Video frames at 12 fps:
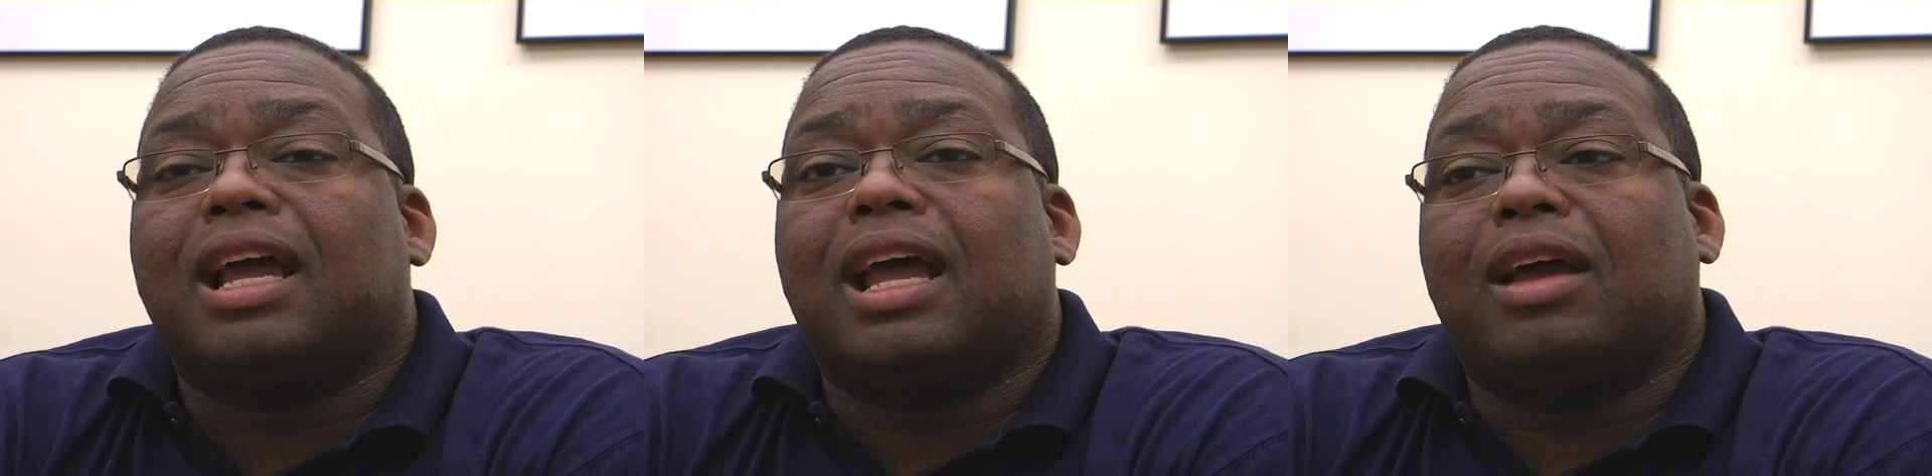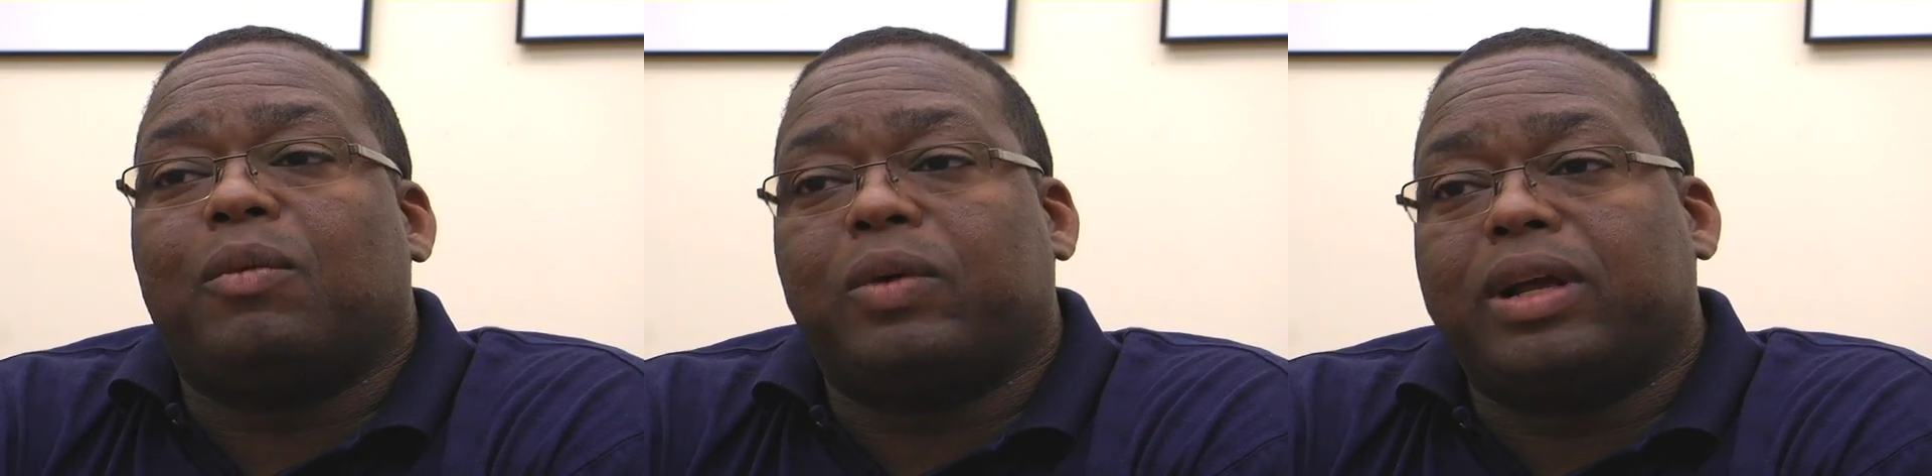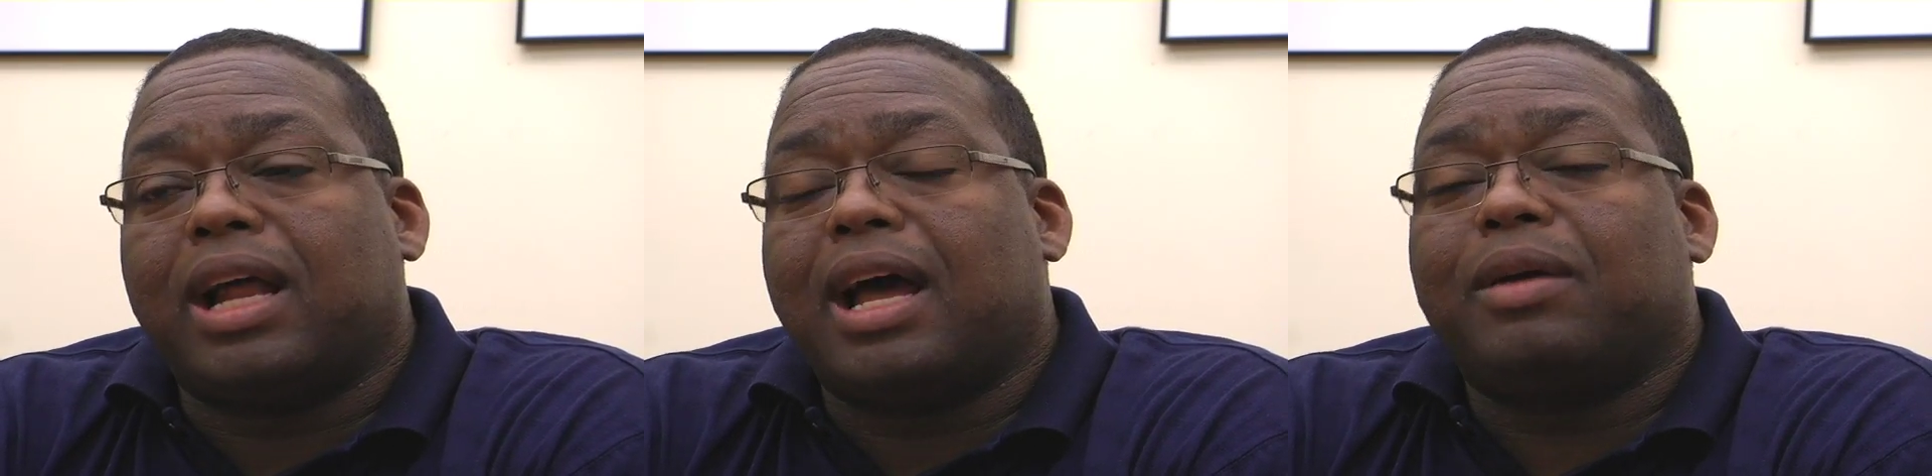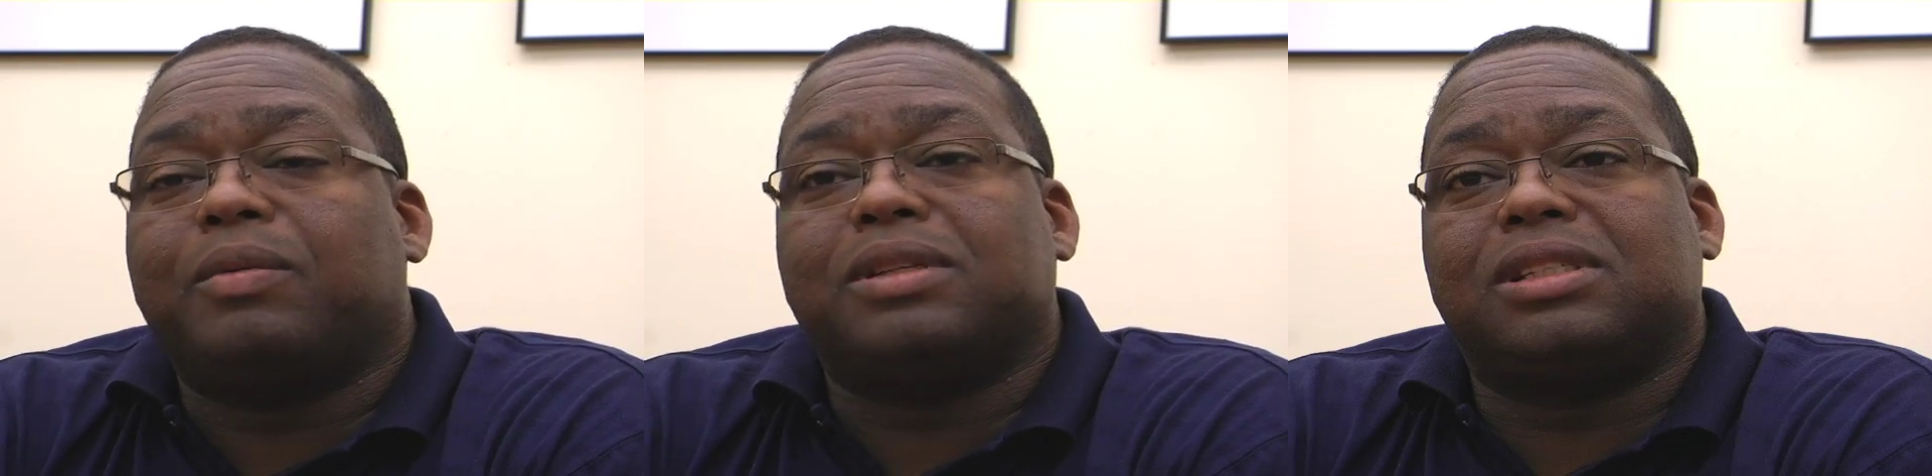And when
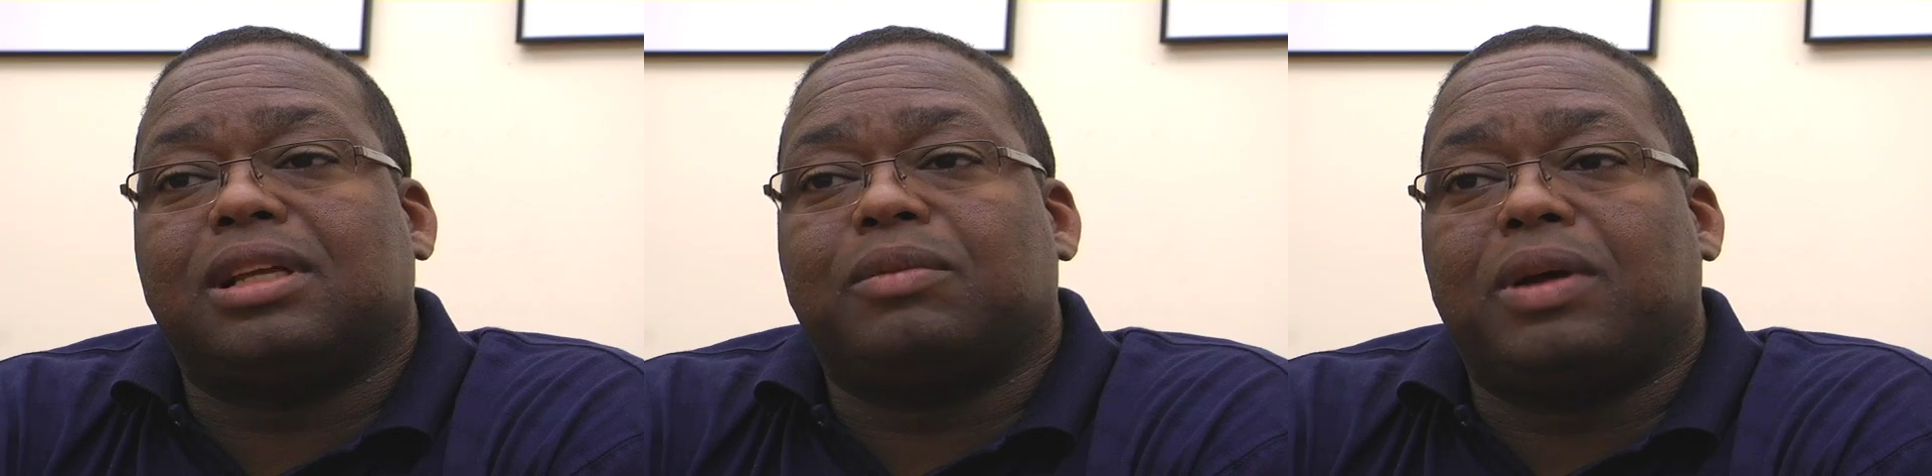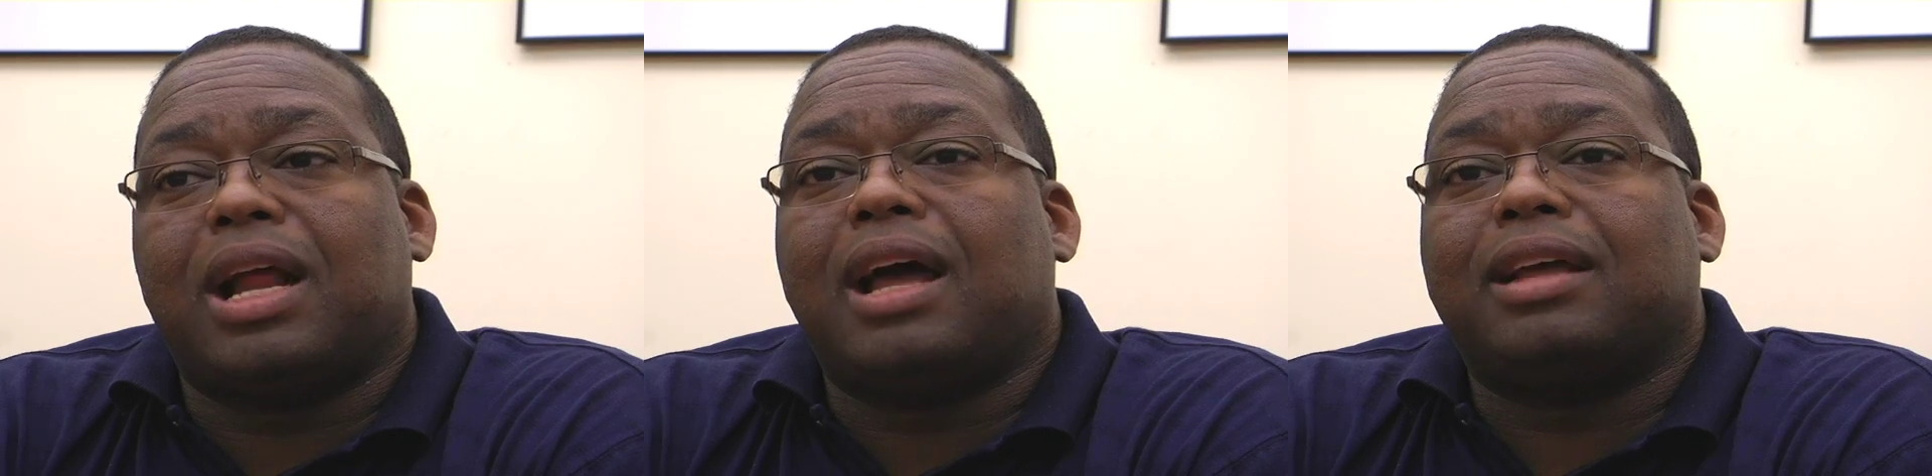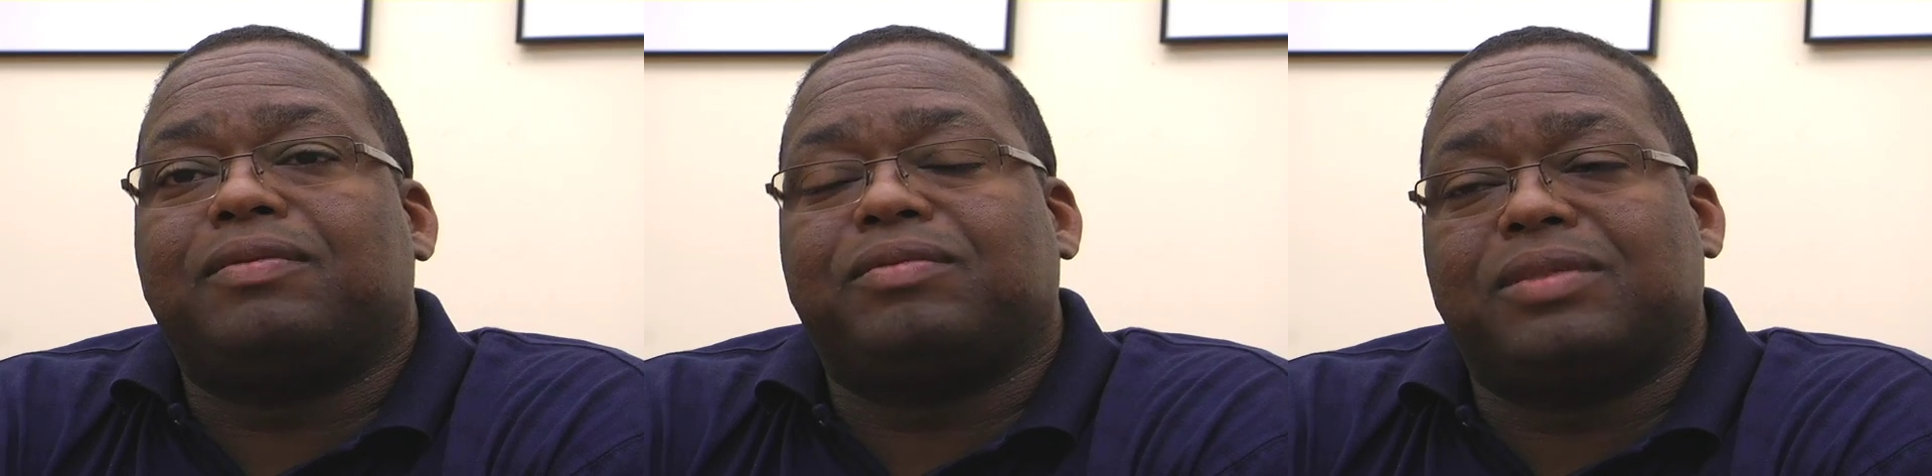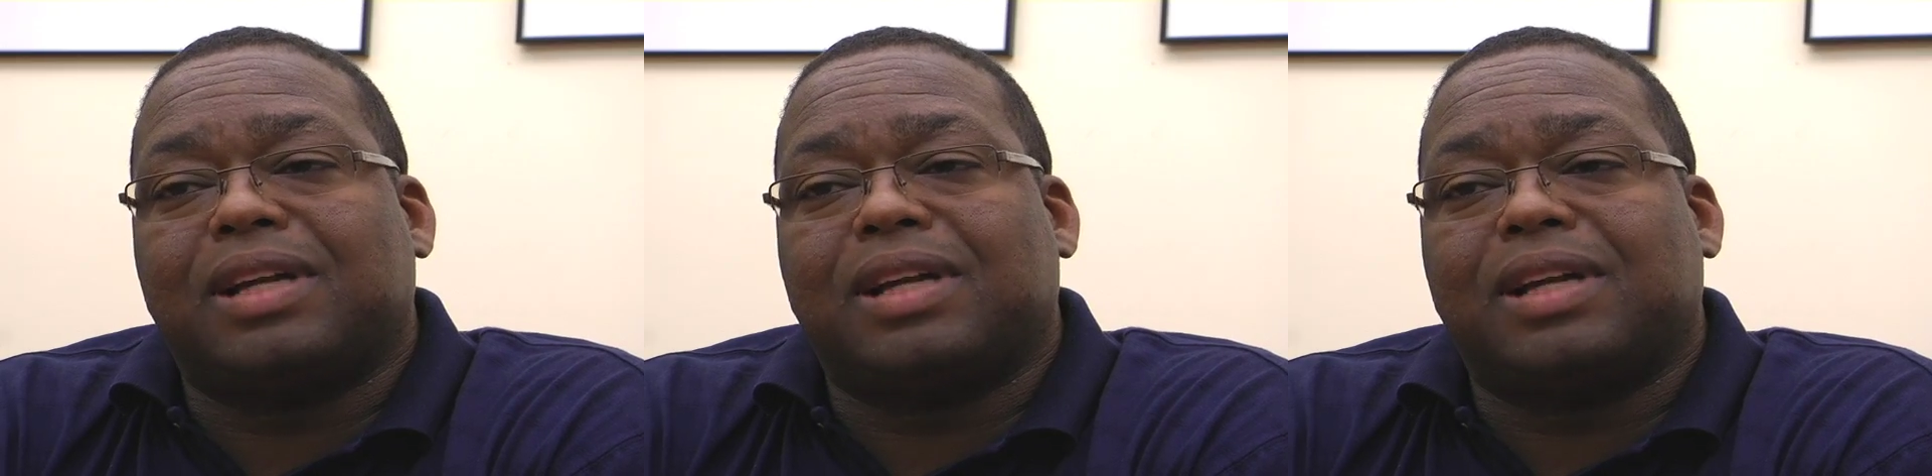I